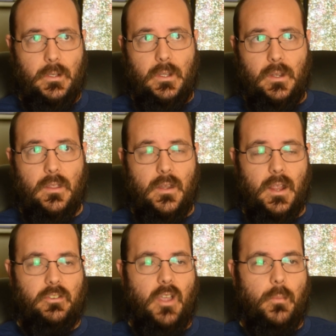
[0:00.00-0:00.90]
in the
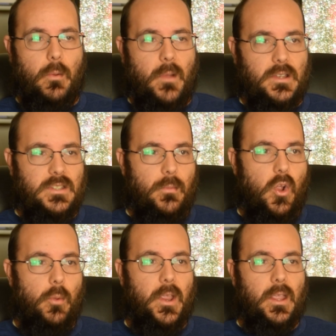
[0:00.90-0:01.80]
next couple months, I'm
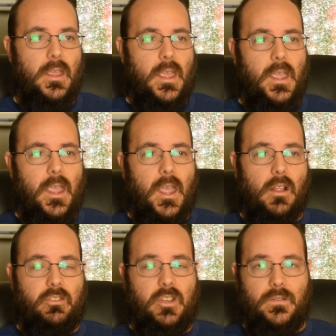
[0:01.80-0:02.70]
hoping, and
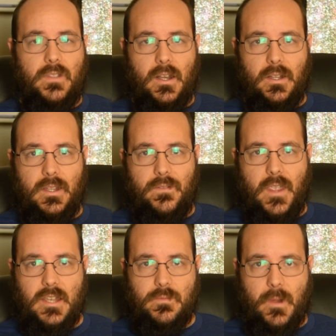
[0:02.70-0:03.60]
I'll see if that
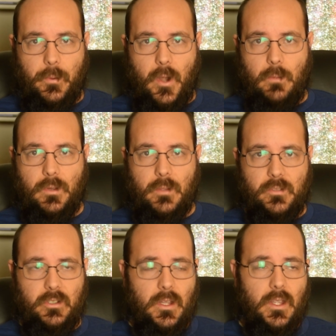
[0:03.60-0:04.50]
alleviates my problems.